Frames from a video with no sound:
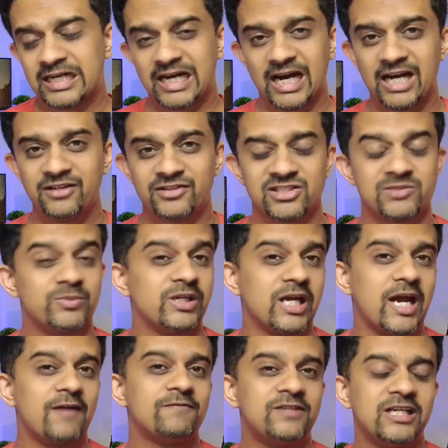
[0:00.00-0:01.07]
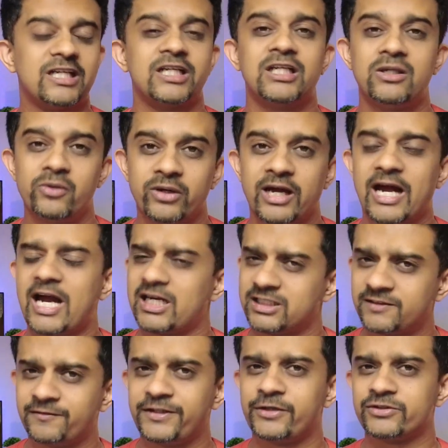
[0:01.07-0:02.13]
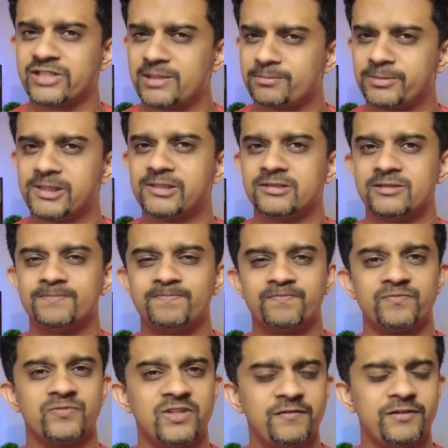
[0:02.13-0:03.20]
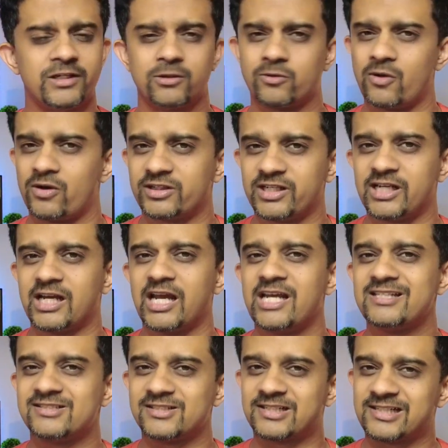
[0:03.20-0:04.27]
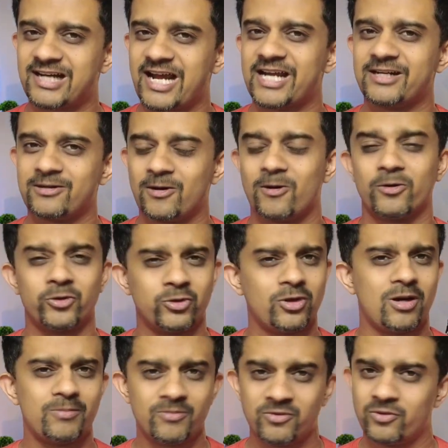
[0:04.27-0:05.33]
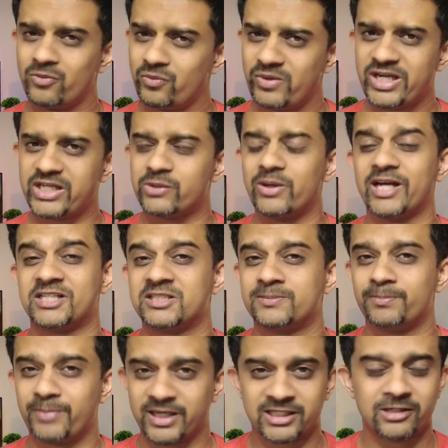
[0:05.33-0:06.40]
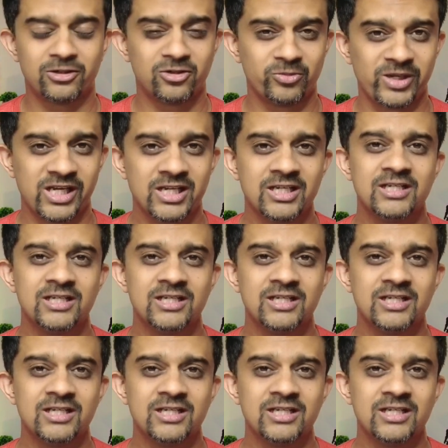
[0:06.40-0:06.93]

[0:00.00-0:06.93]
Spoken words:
And trust me, I've taken a look at the video samples. The video quality is right on top where you expect it to be.